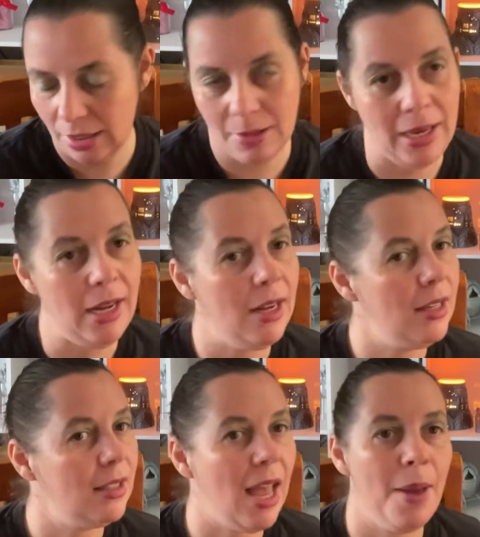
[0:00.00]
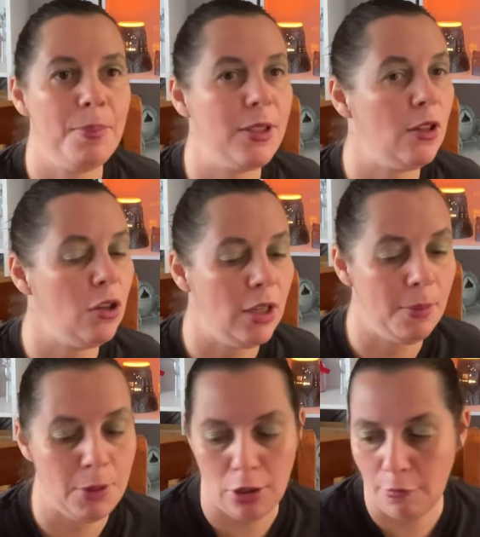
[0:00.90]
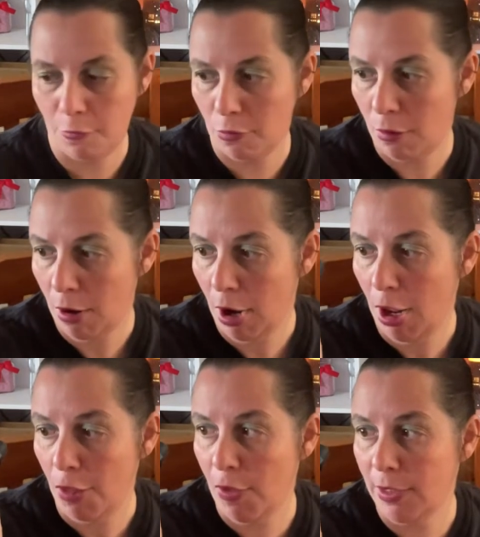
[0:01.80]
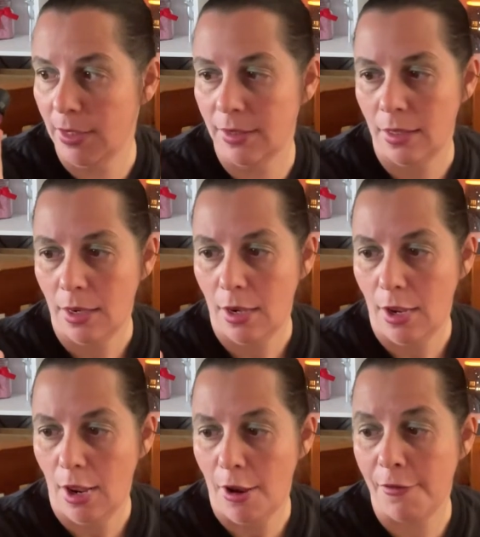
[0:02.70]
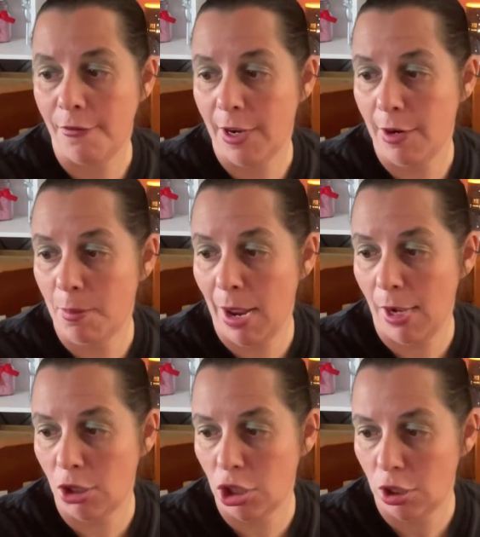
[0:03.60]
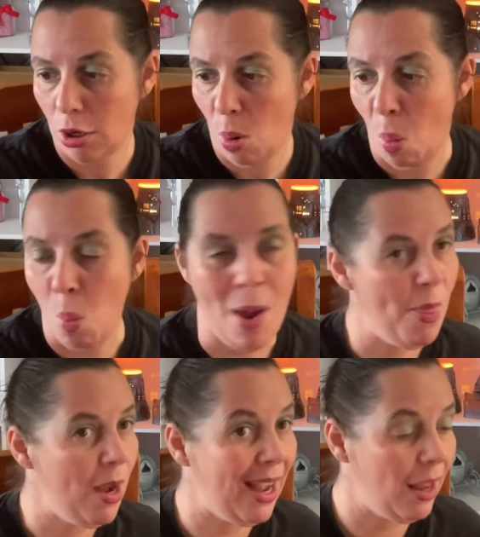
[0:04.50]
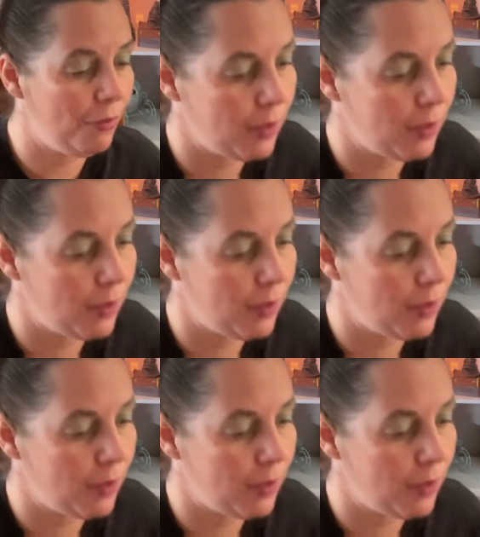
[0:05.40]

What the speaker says: It is absolutely beautiful. This is very much one that I love to